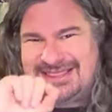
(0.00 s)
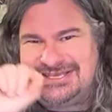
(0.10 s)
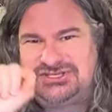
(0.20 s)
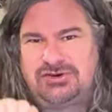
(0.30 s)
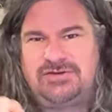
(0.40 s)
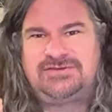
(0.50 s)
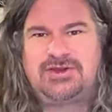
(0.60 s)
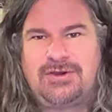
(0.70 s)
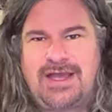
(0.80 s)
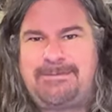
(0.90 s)
these grooves
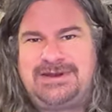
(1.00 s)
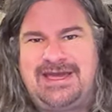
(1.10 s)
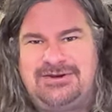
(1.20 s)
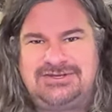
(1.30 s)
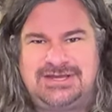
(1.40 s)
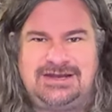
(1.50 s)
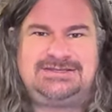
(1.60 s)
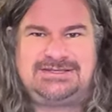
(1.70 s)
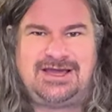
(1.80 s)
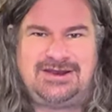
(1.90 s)
going up and down or side to
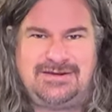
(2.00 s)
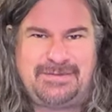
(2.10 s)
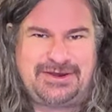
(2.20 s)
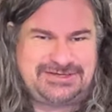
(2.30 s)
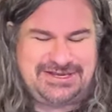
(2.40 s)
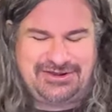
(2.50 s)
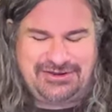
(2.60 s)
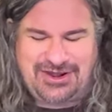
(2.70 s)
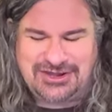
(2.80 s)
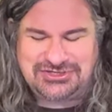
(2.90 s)
side on a modern
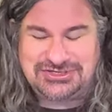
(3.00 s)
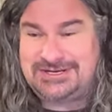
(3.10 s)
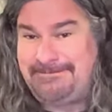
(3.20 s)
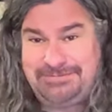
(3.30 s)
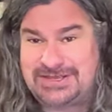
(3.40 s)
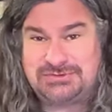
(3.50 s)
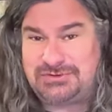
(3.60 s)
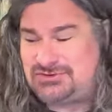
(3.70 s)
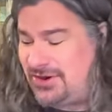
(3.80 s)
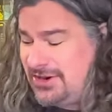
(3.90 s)
stereo cartridge. That's what
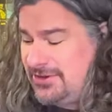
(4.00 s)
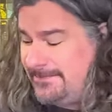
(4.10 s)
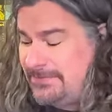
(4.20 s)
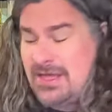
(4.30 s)
we're trying to do.